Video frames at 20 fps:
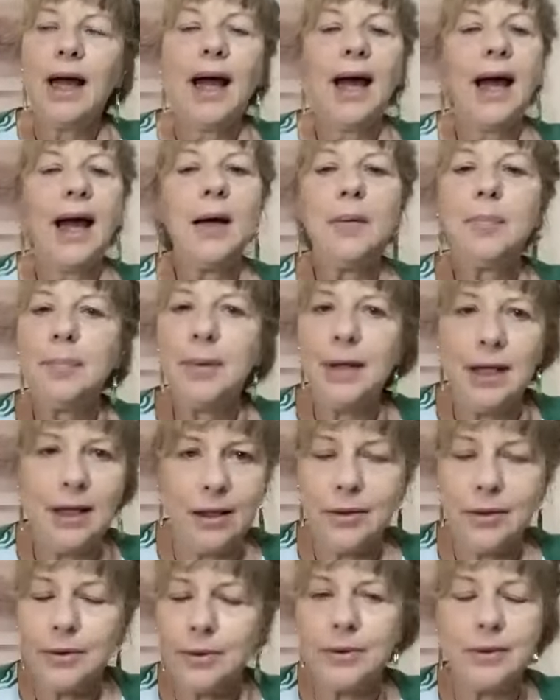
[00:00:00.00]

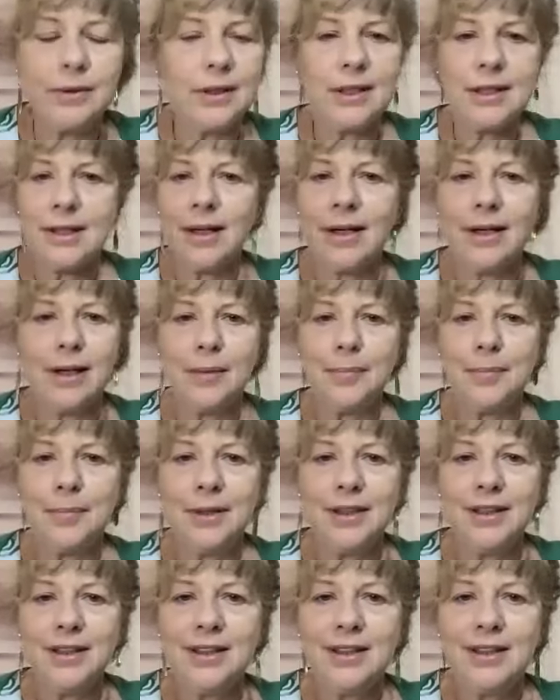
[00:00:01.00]
happy all the time?